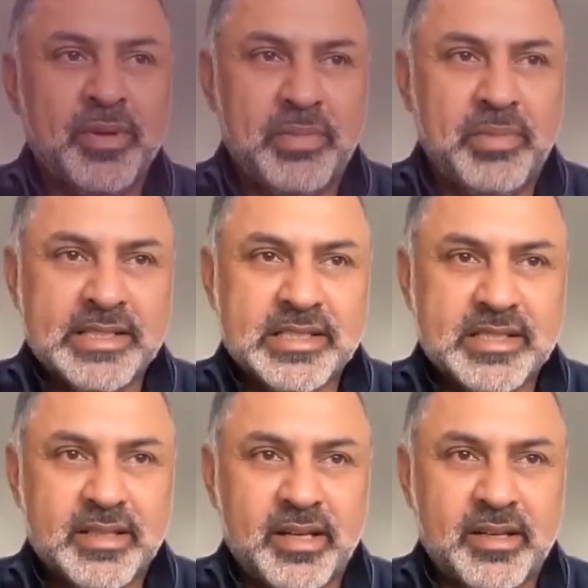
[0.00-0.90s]
been
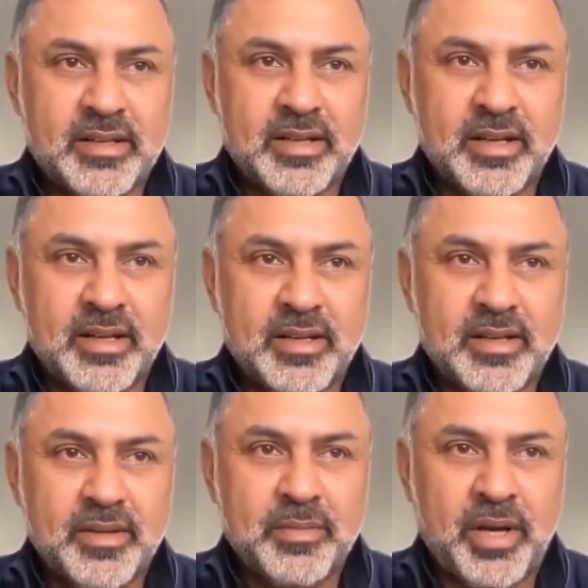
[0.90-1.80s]
blessed that
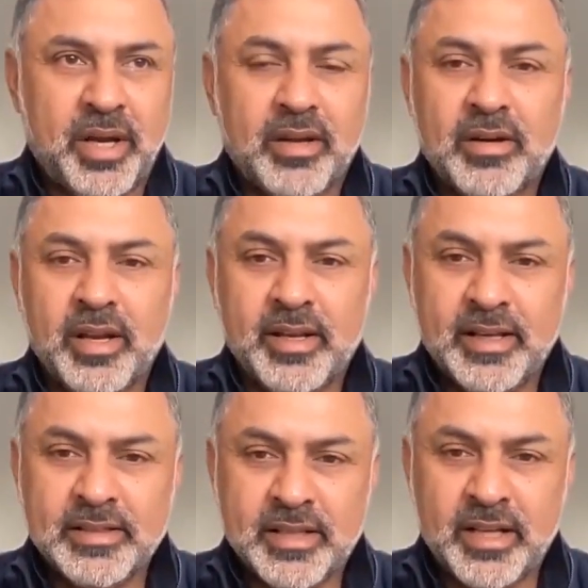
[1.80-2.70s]
my early
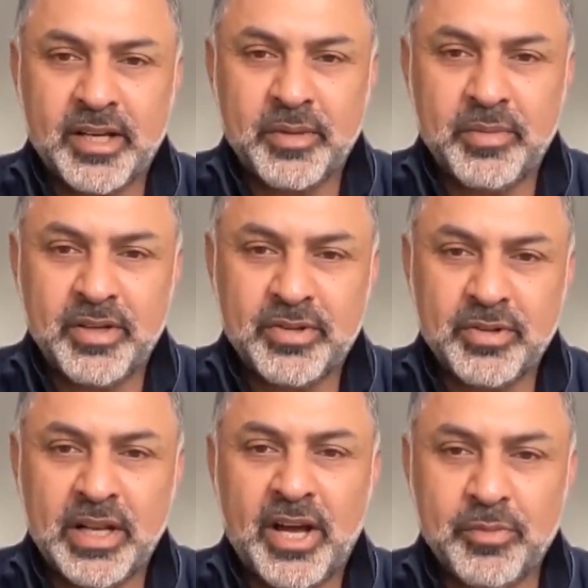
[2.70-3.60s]
days at IIT
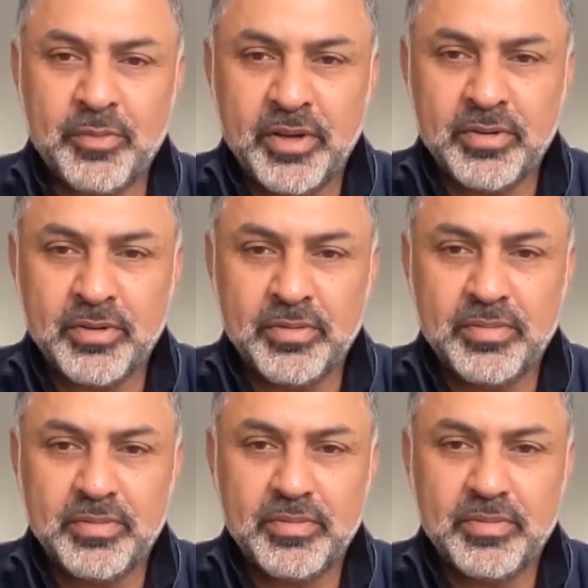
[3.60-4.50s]
BHU allowed me to
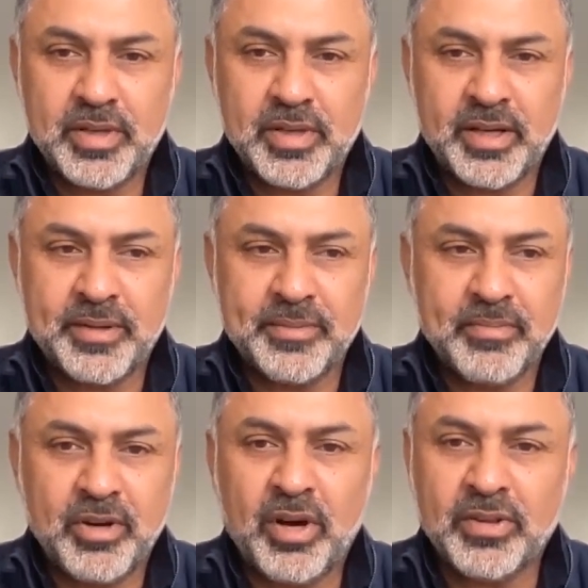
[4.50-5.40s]

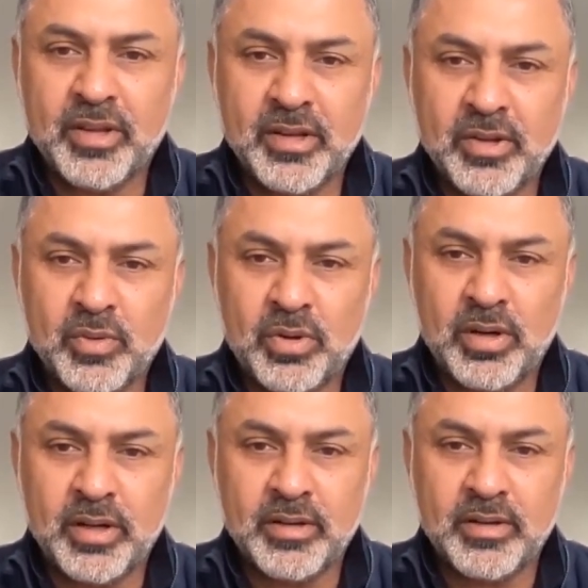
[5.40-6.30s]
go out there in the
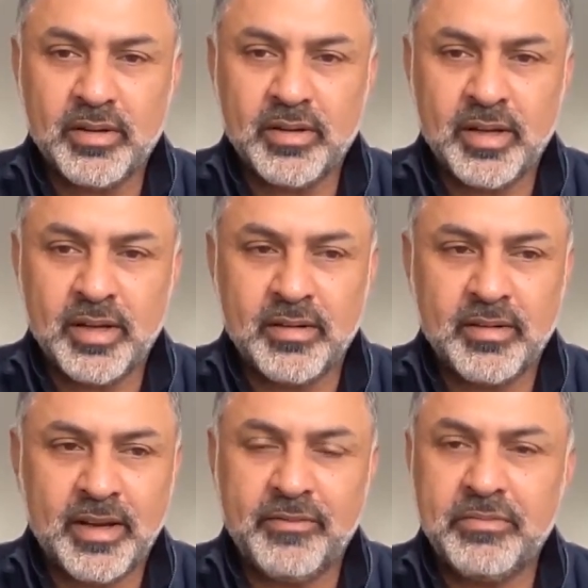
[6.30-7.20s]
world
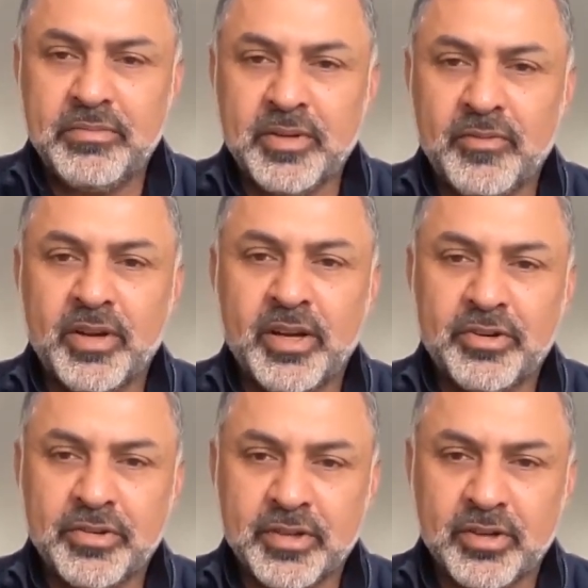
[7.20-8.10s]
and have some very
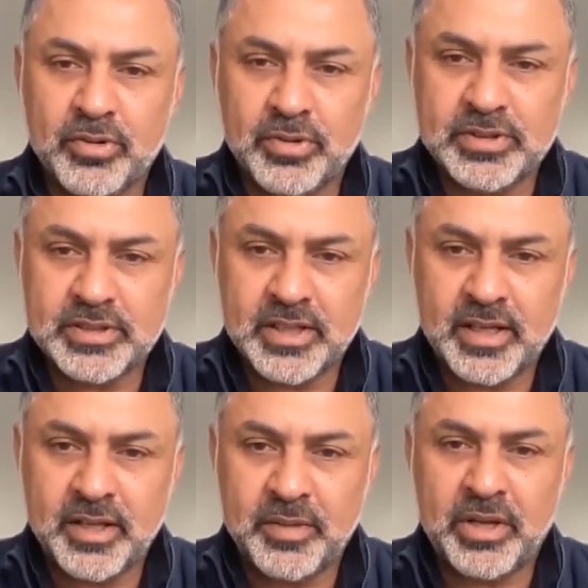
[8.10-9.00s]
interesting roles
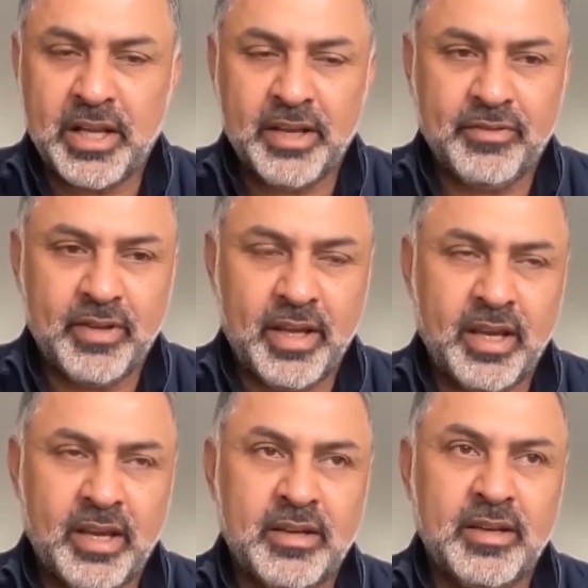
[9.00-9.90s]
in my life.
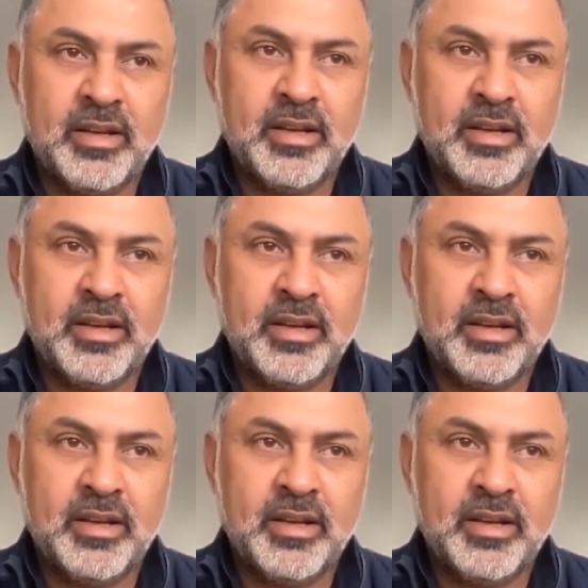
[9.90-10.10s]
And